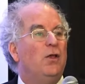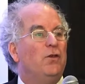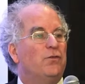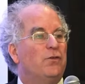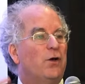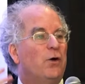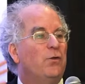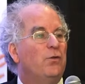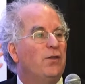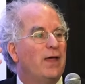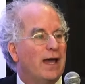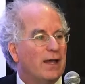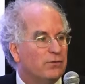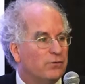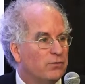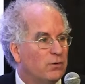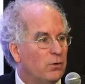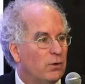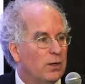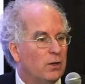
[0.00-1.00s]
So
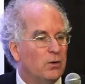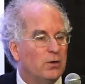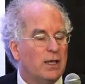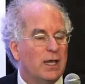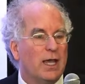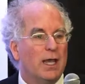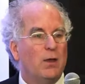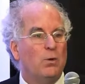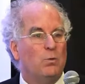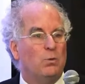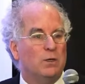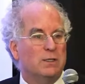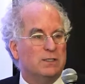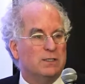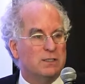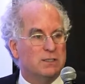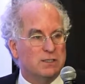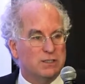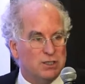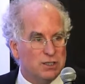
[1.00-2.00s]
that's going okay. We're
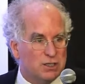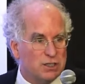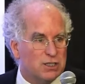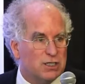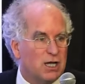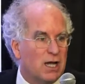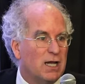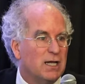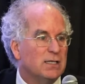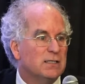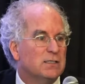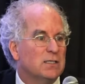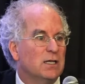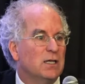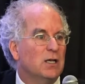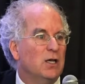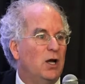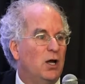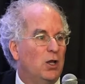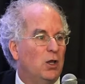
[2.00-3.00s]

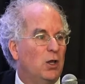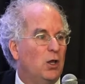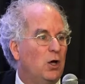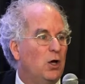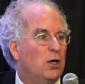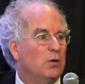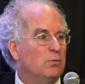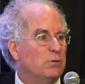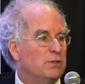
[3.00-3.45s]
digitizing along.